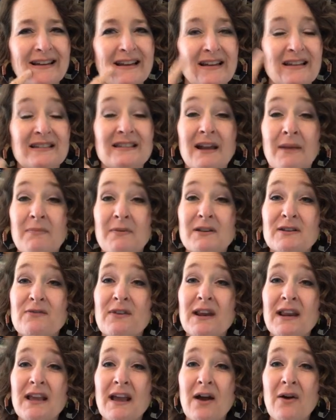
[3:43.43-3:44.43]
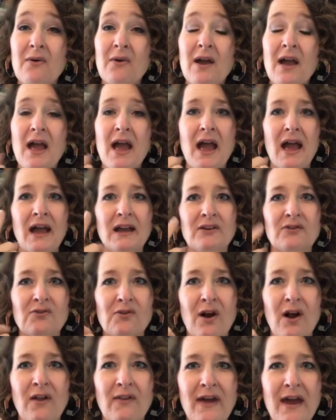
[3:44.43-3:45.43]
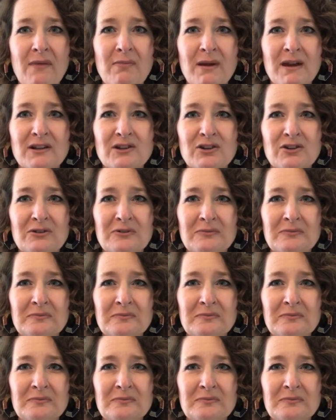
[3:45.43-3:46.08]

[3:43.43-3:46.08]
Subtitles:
Stop this video and draw that picture.